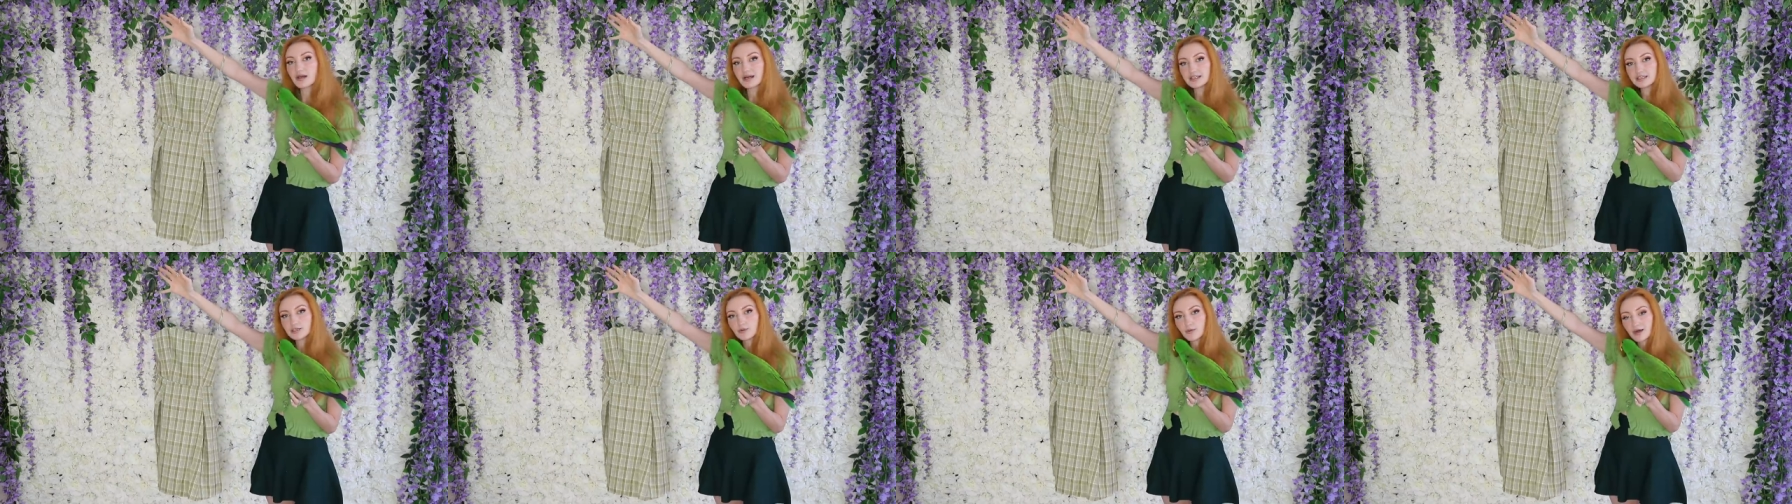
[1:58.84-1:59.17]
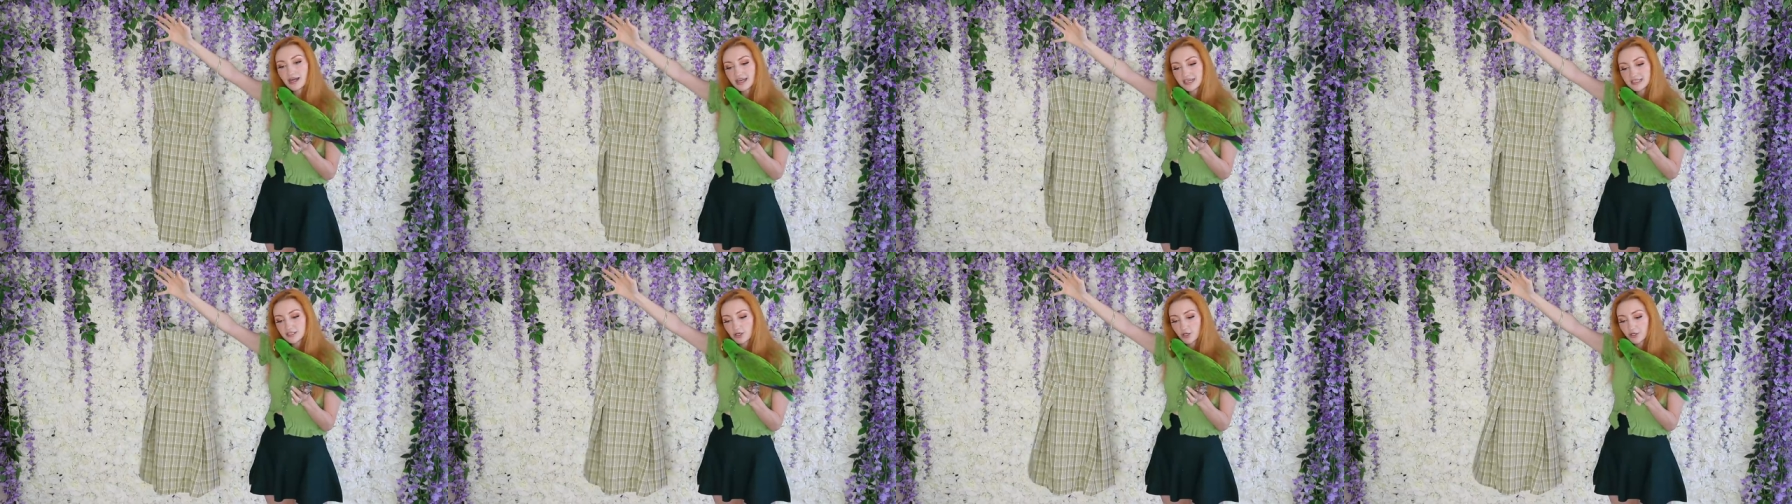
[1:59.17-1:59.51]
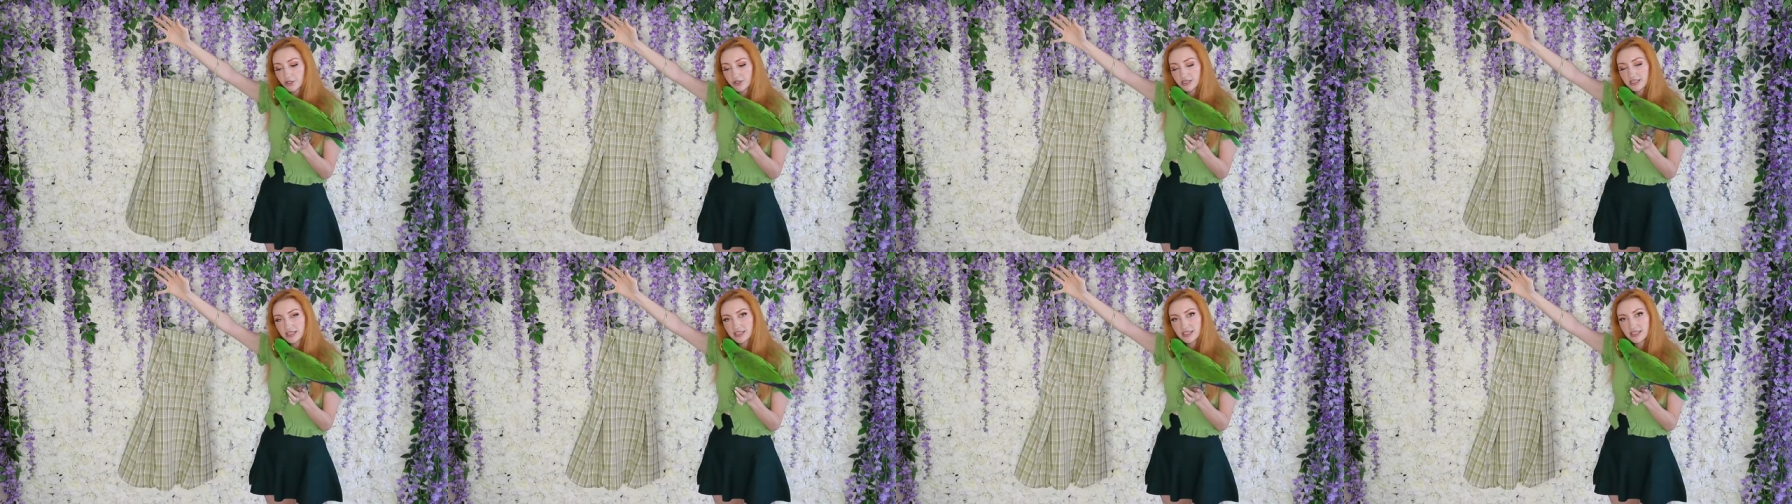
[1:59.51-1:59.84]
colour-wise
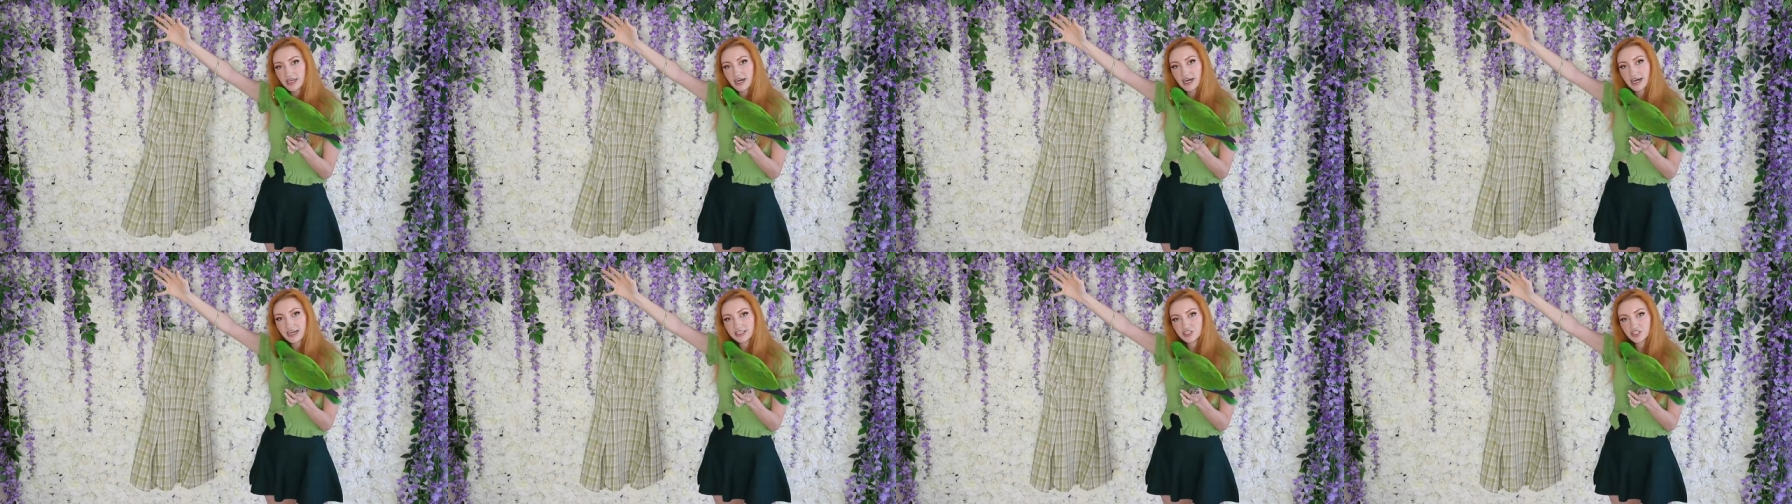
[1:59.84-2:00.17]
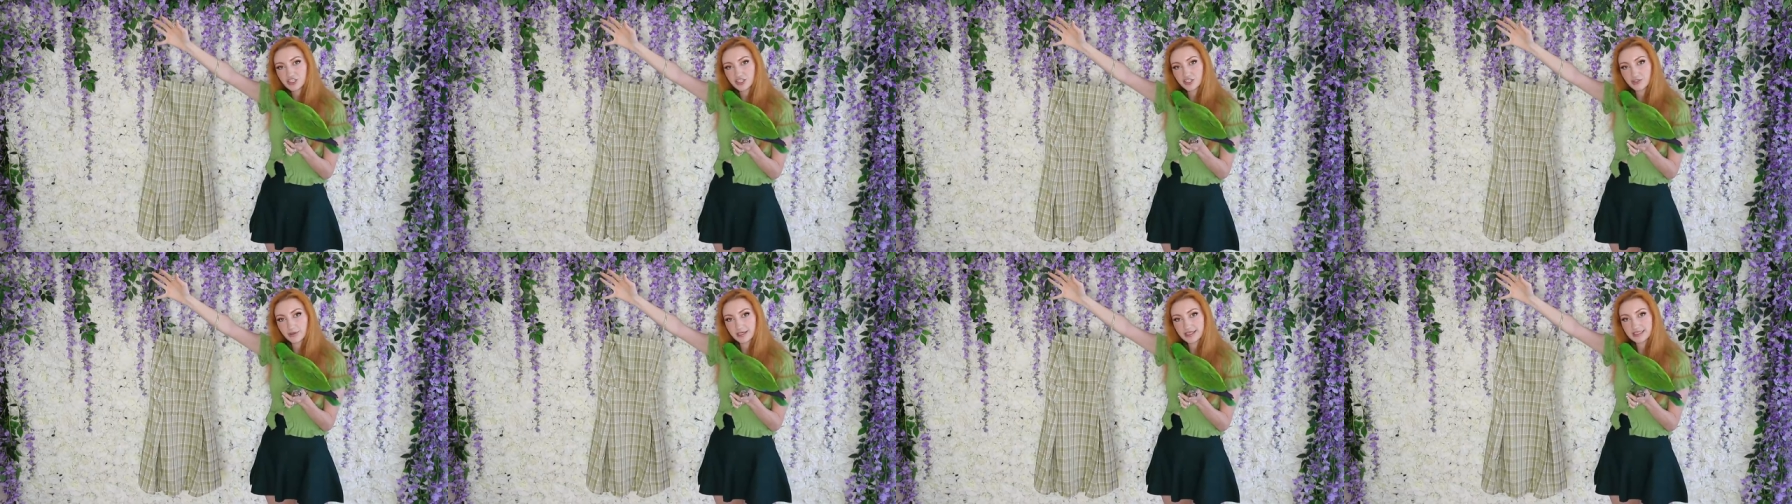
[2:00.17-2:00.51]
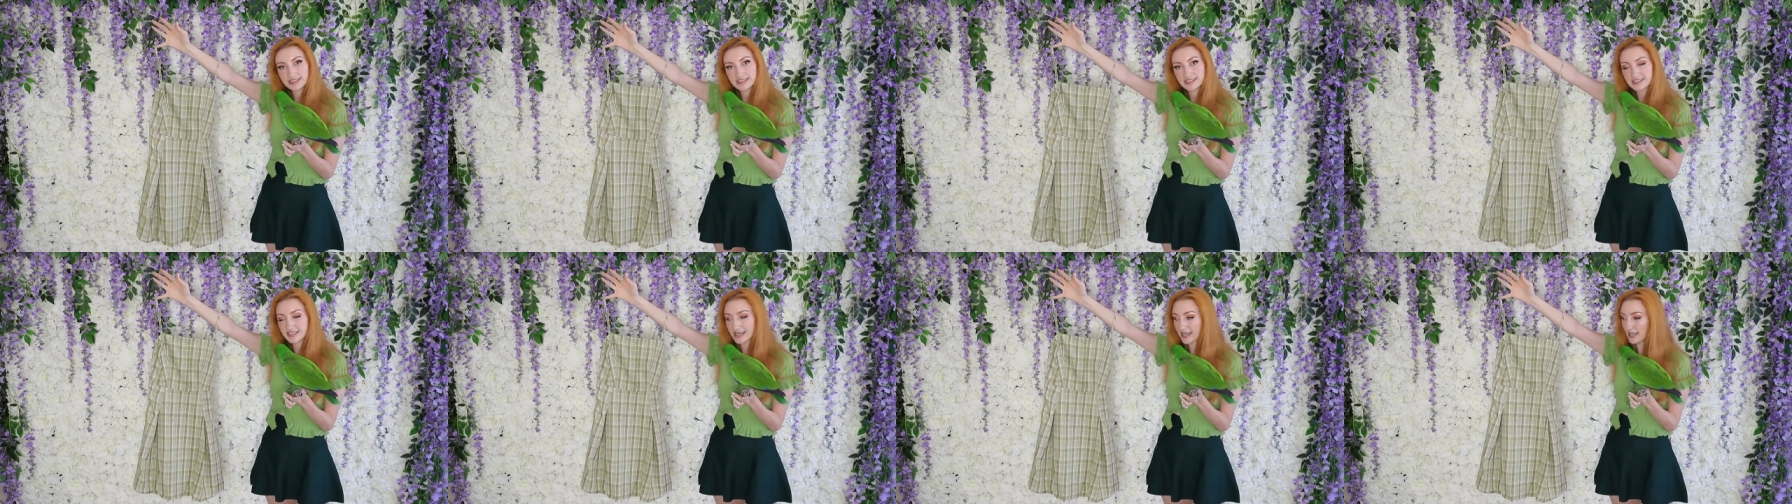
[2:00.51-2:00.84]
on the Archie
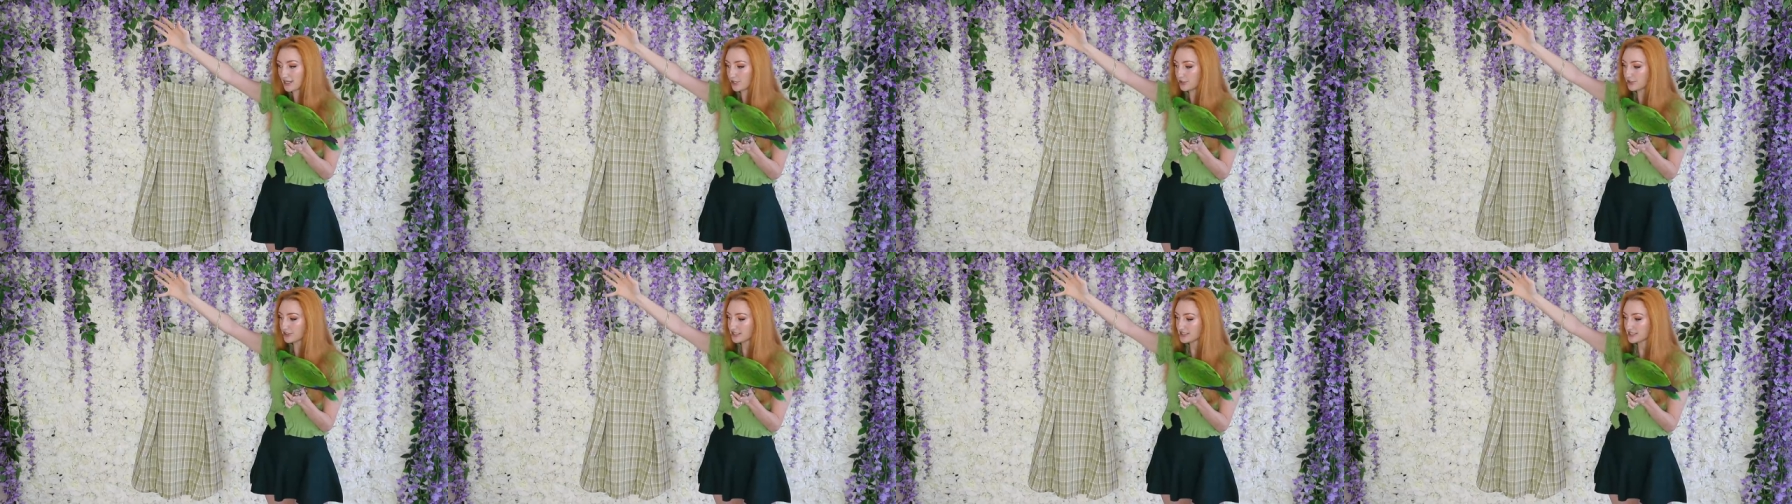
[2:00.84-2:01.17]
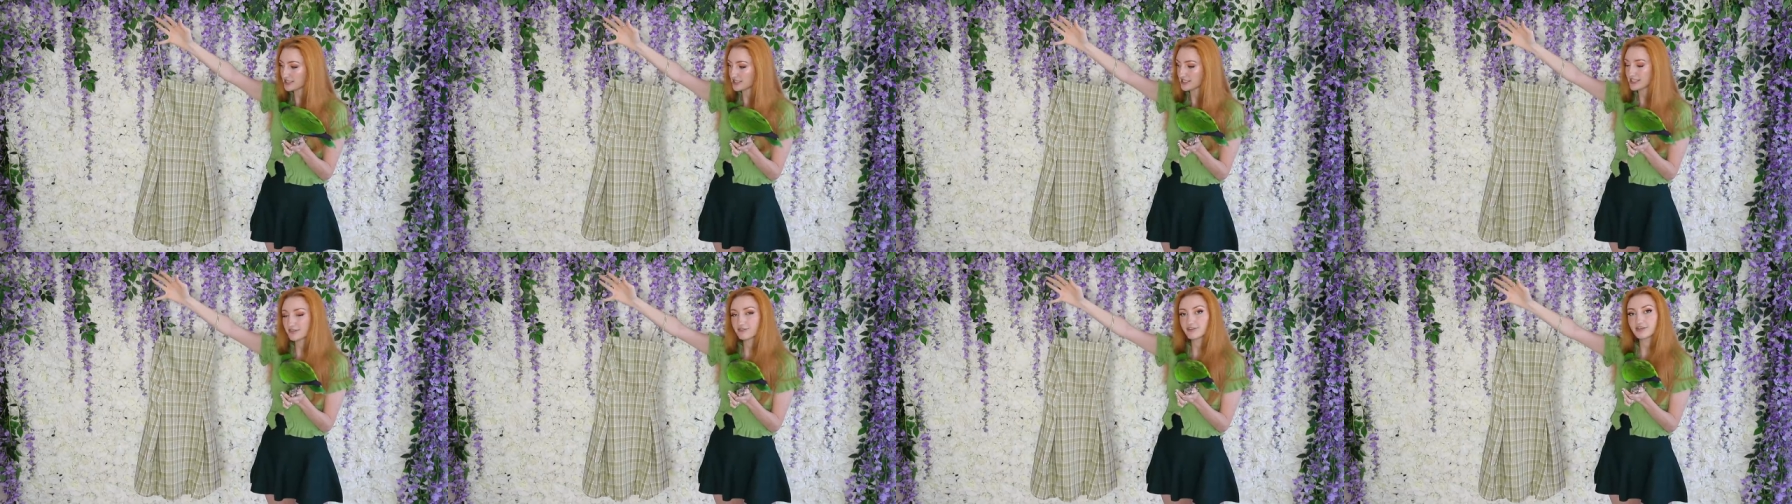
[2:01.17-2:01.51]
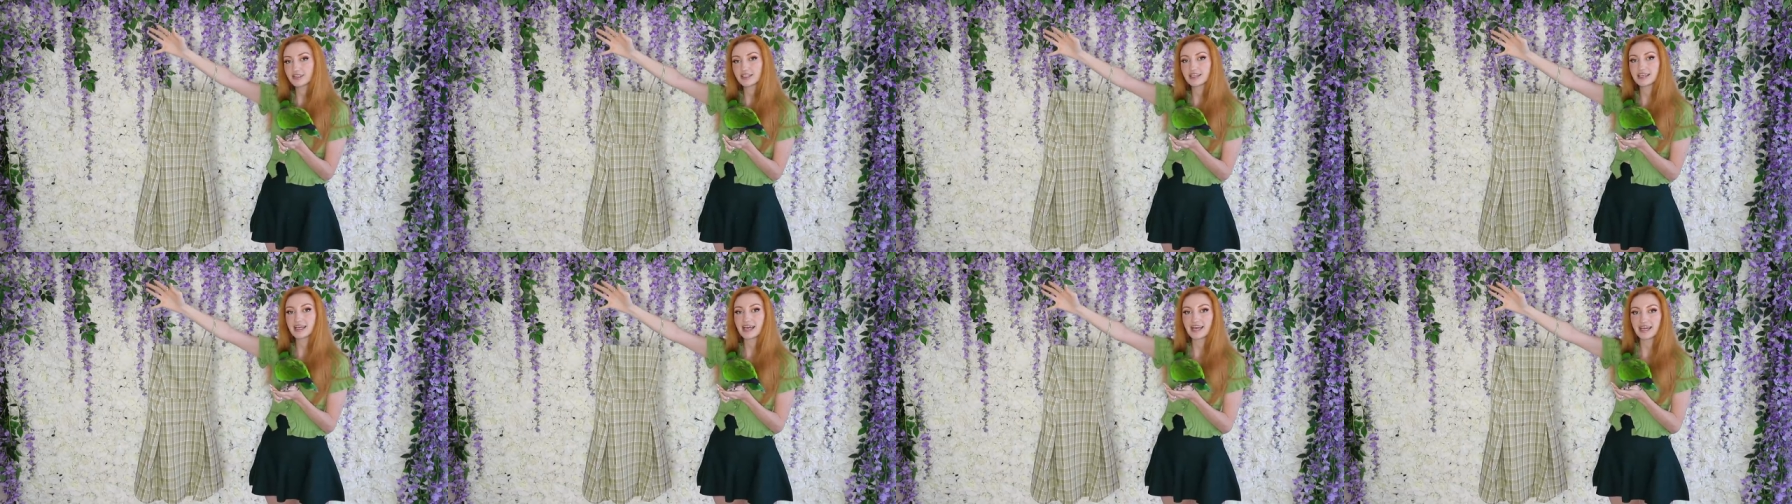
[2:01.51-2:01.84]
green scale, this is
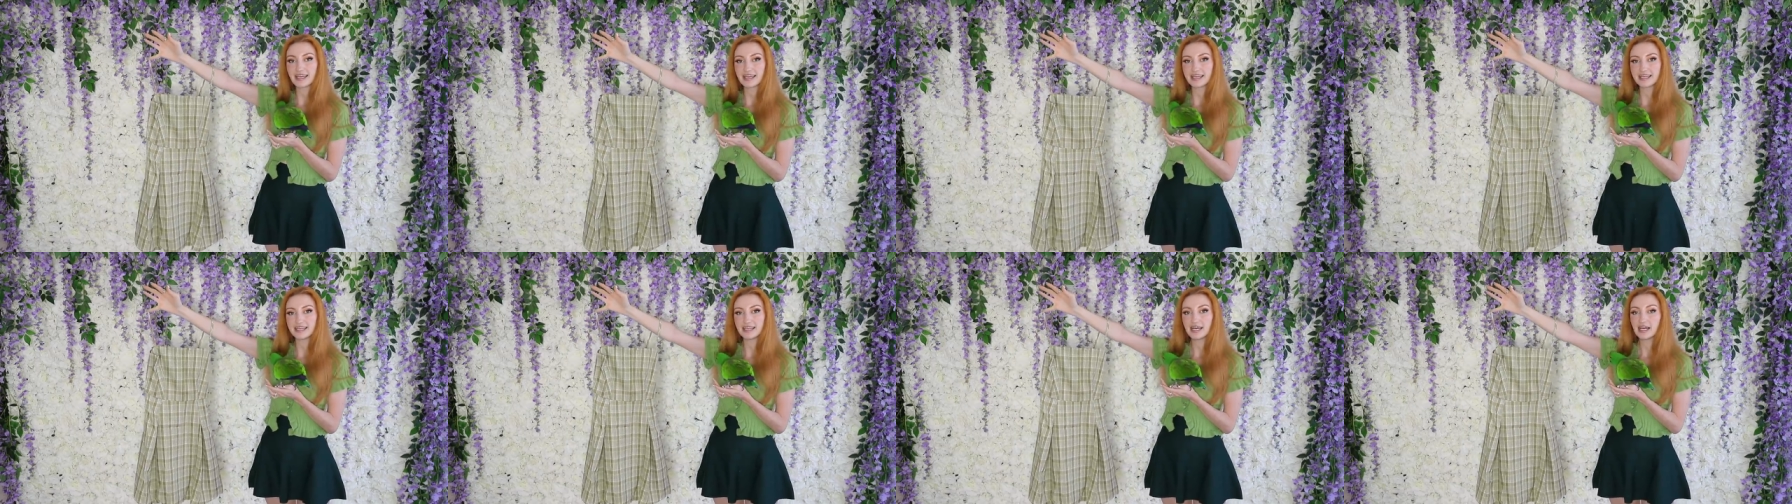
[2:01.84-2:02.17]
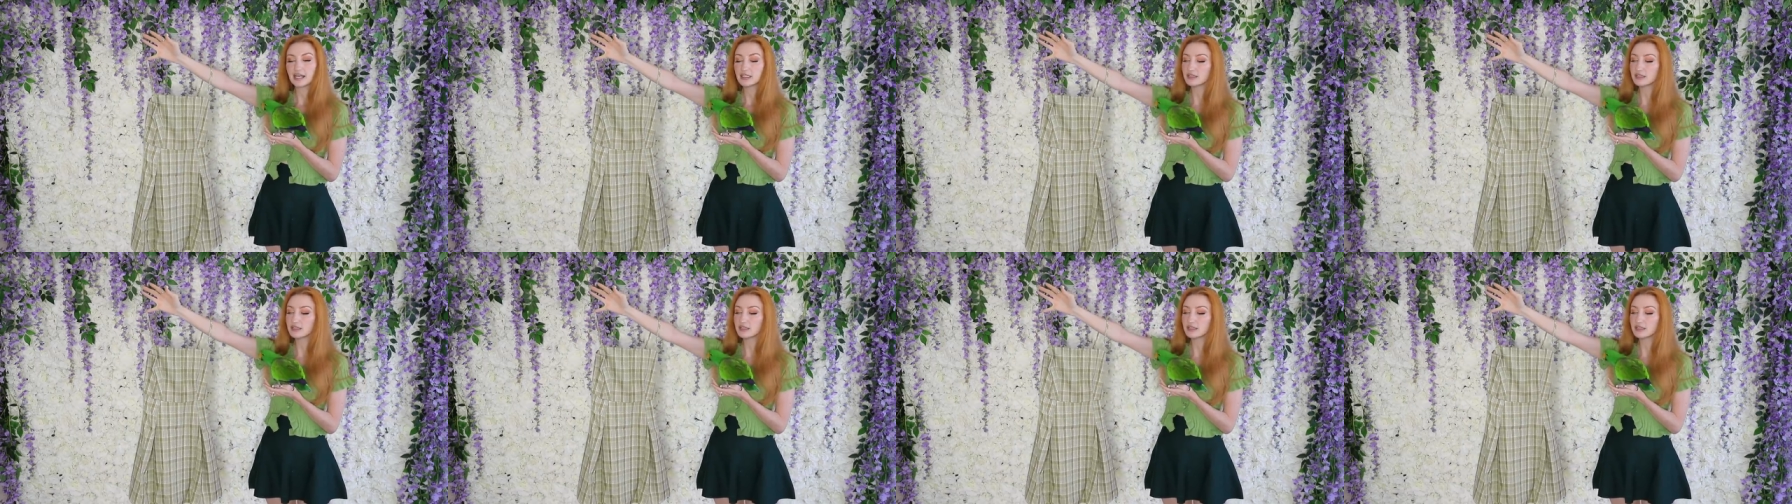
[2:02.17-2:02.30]
definitely a